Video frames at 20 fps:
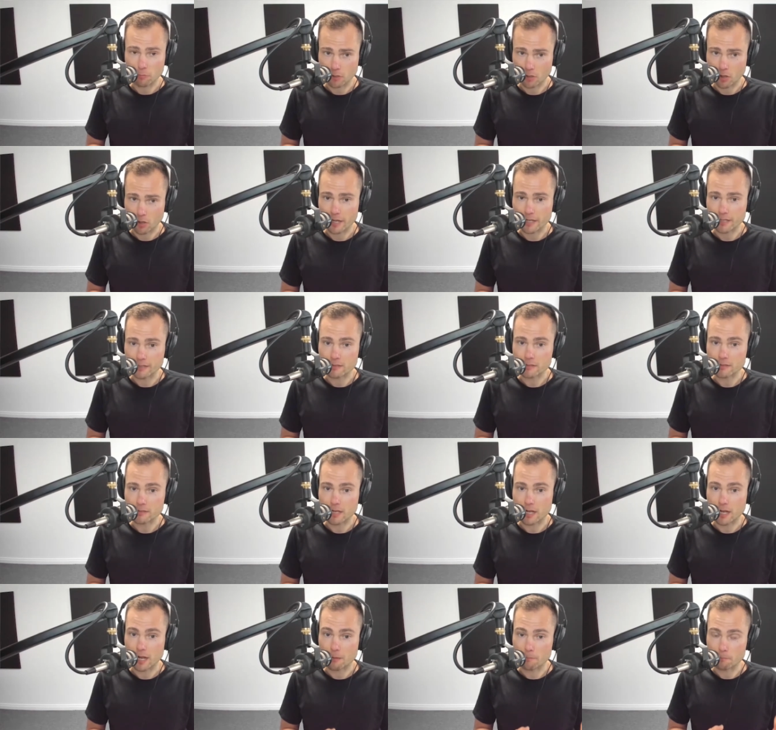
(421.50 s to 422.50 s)
clients
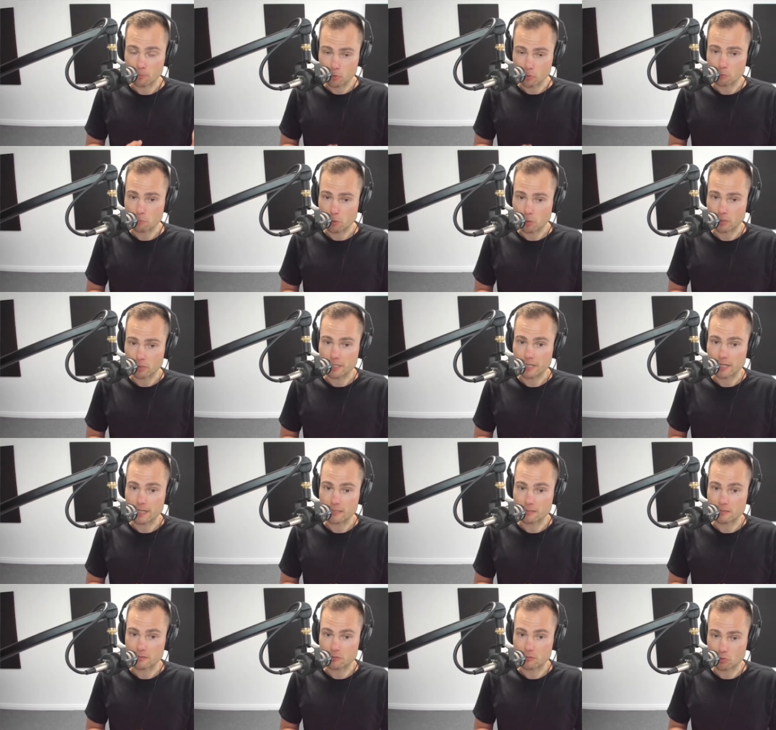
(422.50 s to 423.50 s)
uh, build
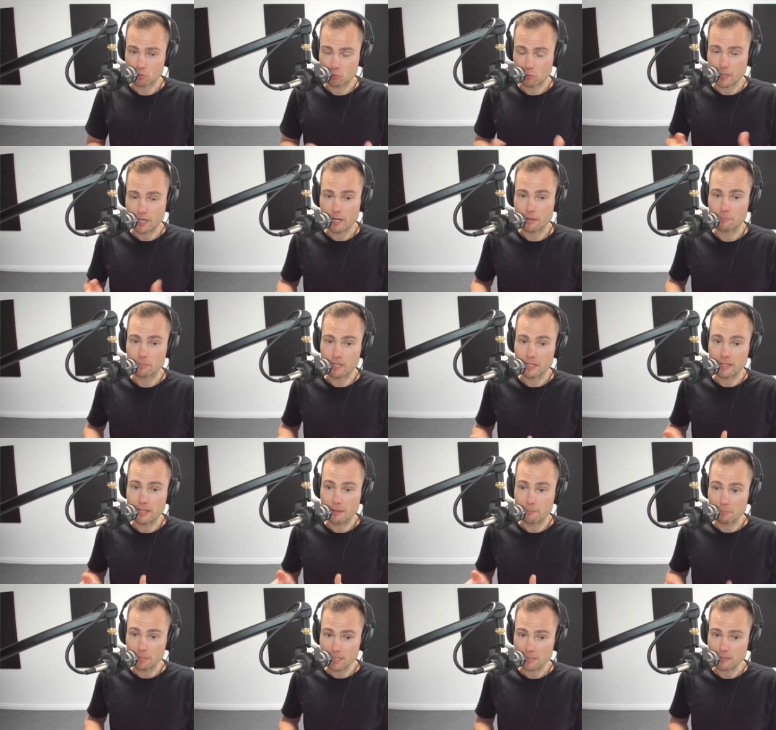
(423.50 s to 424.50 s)
podcasts to accompany
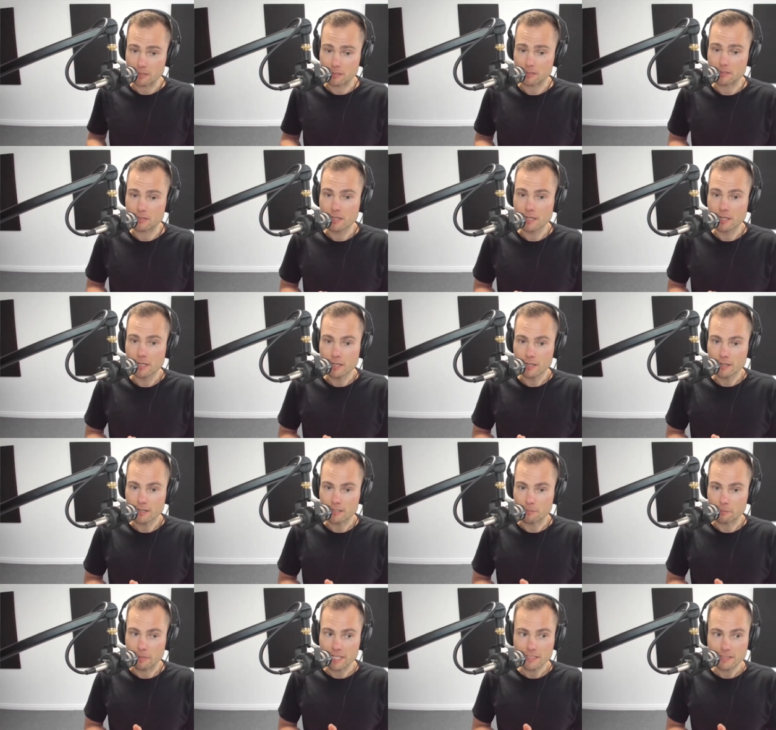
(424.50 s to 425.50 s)
their business
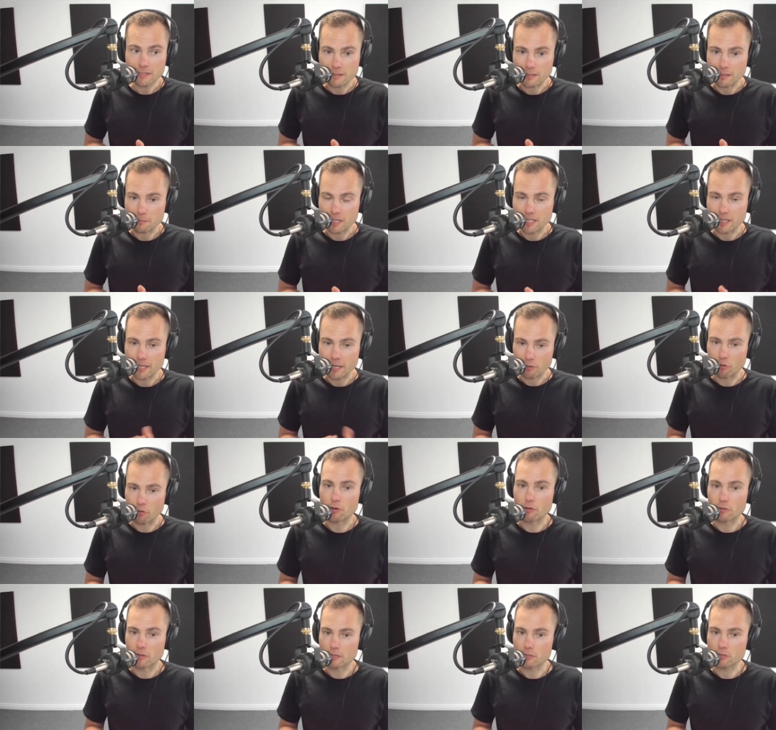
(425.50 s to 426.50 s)
to basically be their
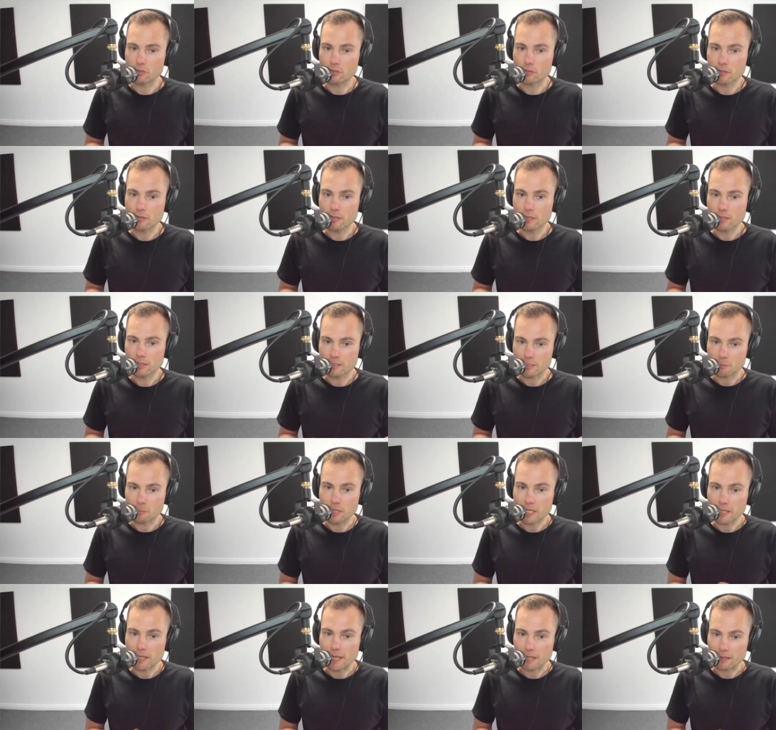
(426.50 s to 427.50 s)
growth engine to
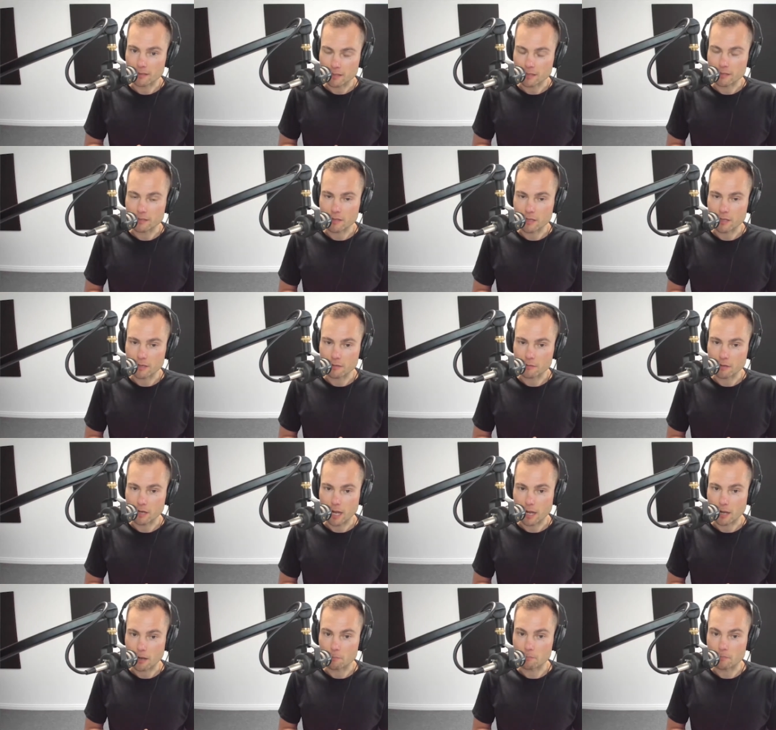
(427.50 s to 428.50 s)
be that thing that
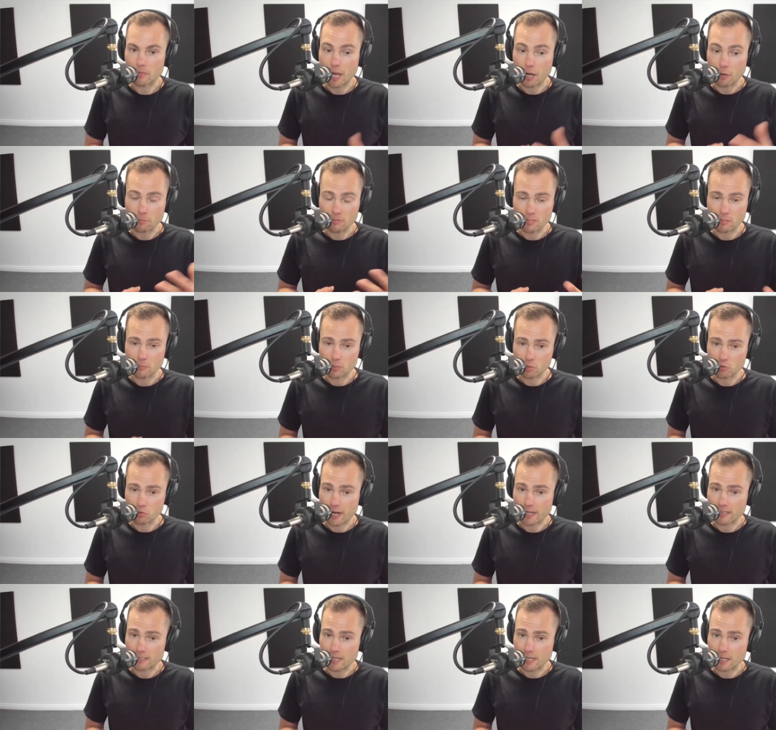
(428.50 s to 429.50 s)
um, helps them
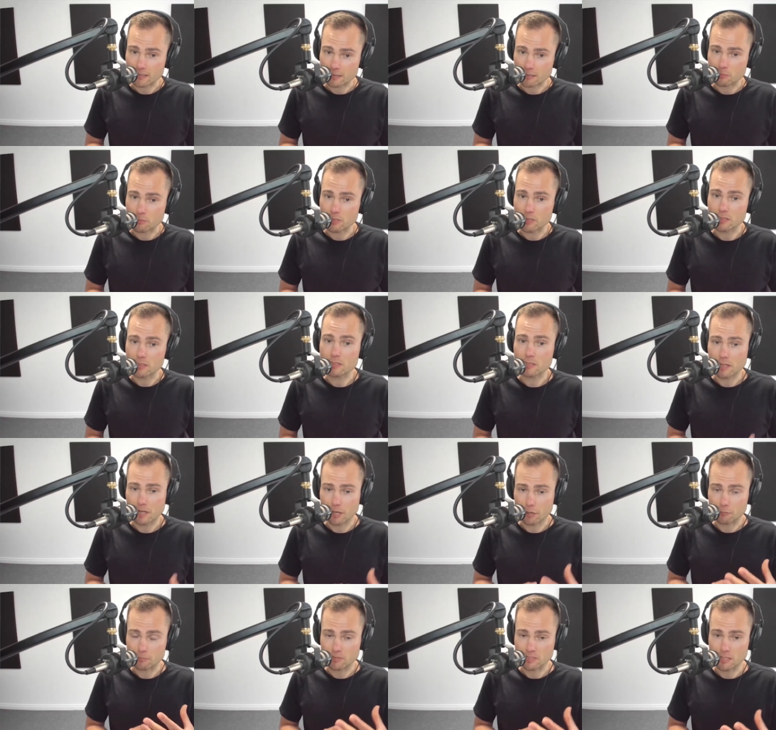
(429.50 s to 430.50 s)
attract customers,
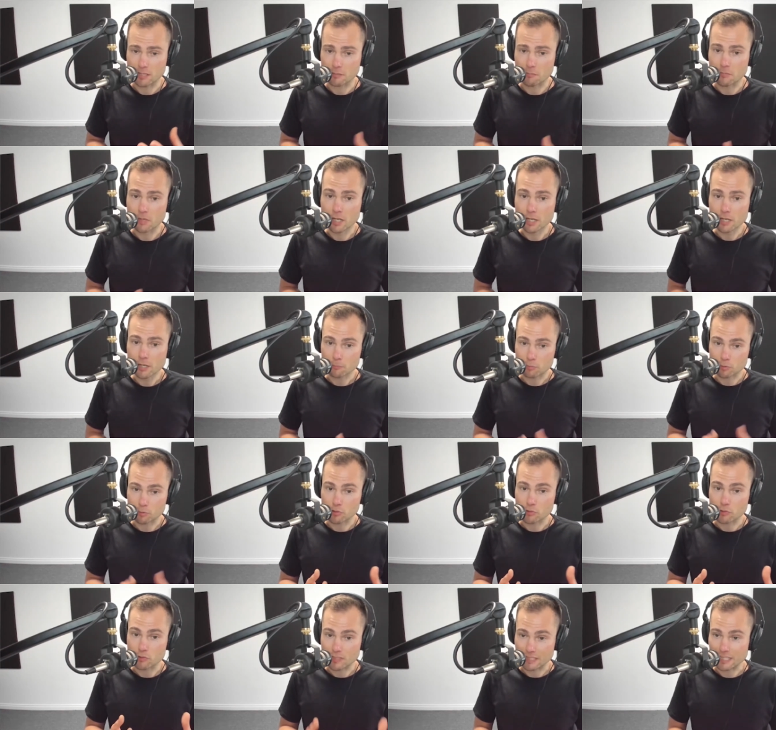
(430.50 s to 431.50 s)
helps them
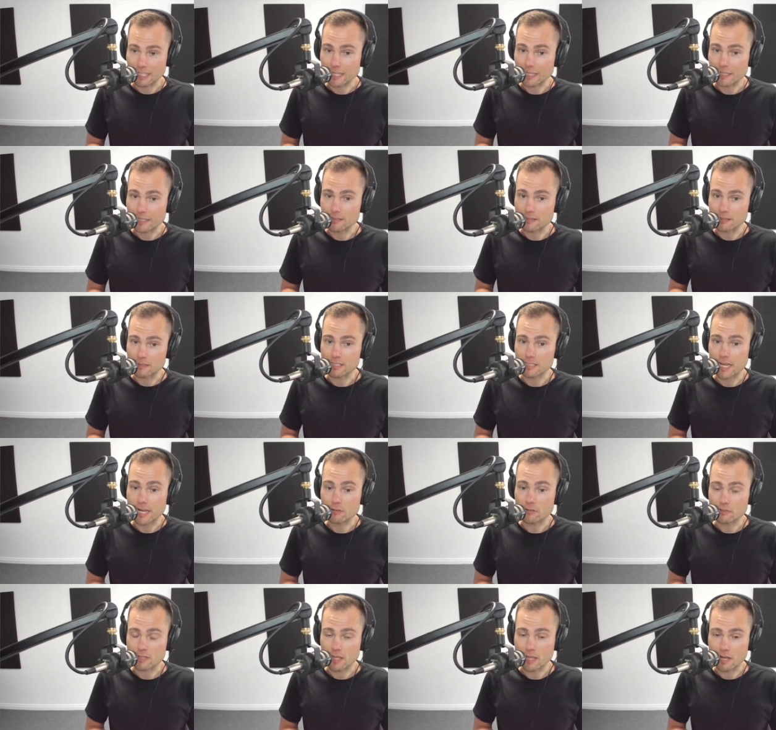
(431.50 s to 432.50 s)
produce leads and
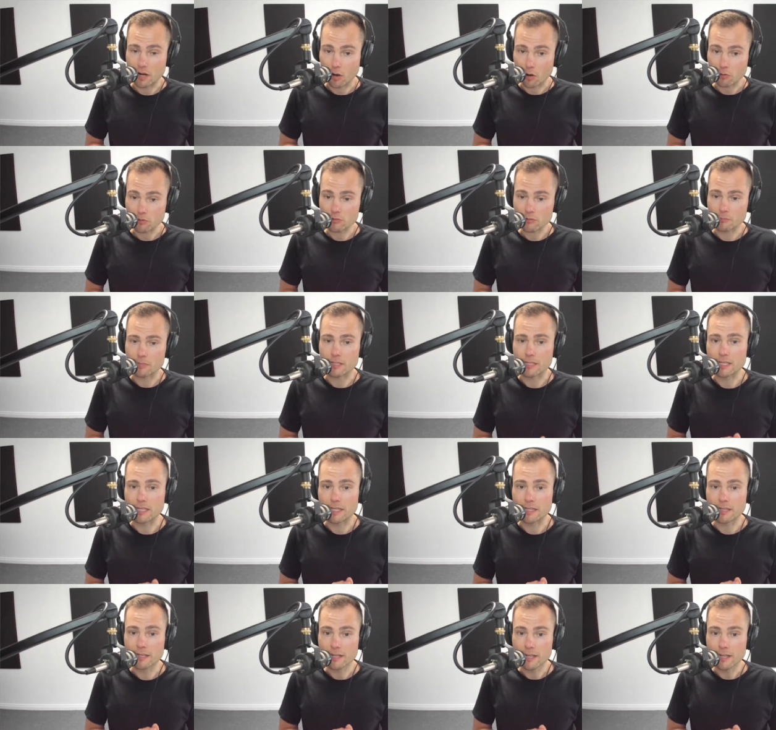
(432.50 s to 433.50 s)
sales, and then
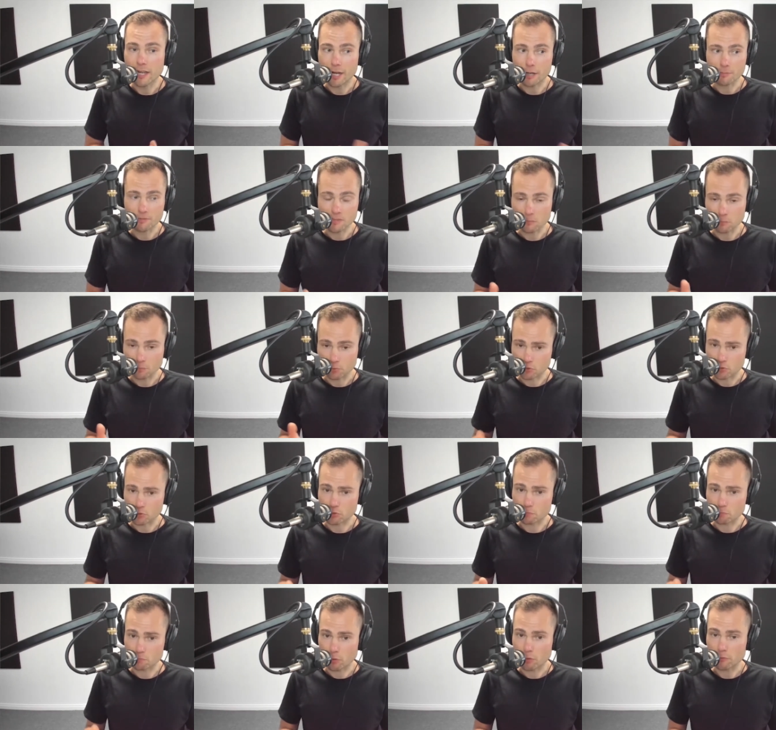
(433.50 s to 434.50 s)
ultimately helps them
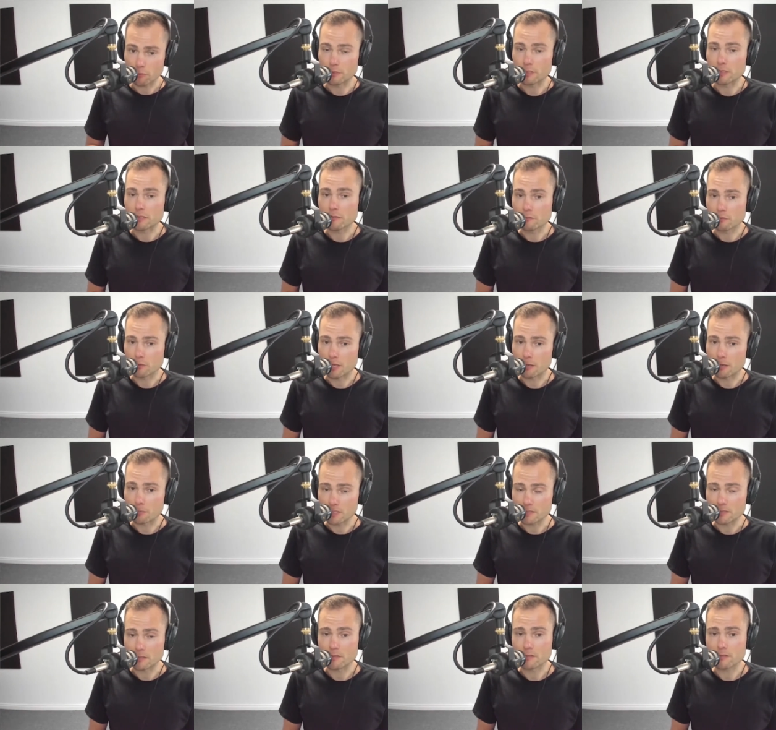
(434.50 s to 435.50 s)
produce profit for their
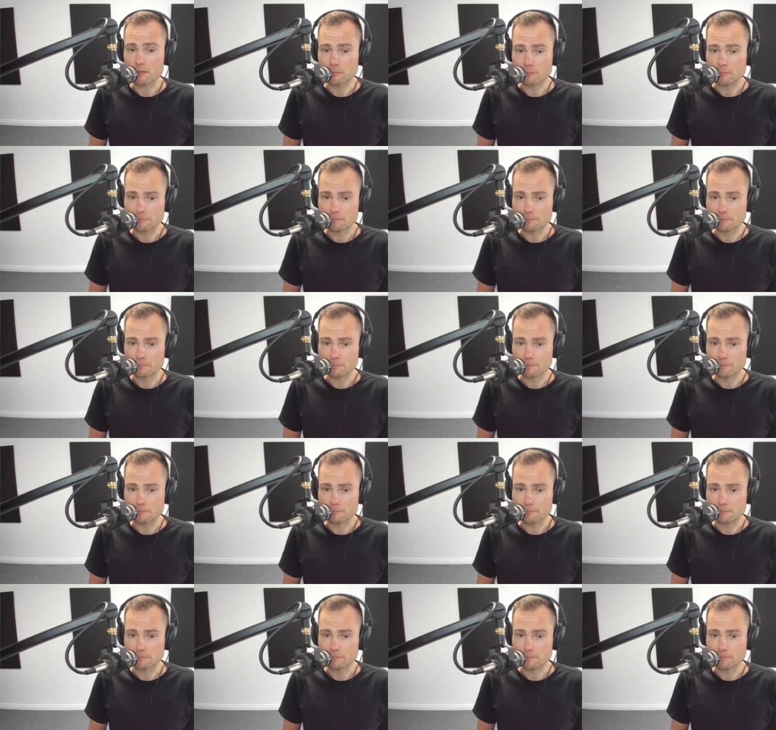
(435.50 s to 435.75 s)
business.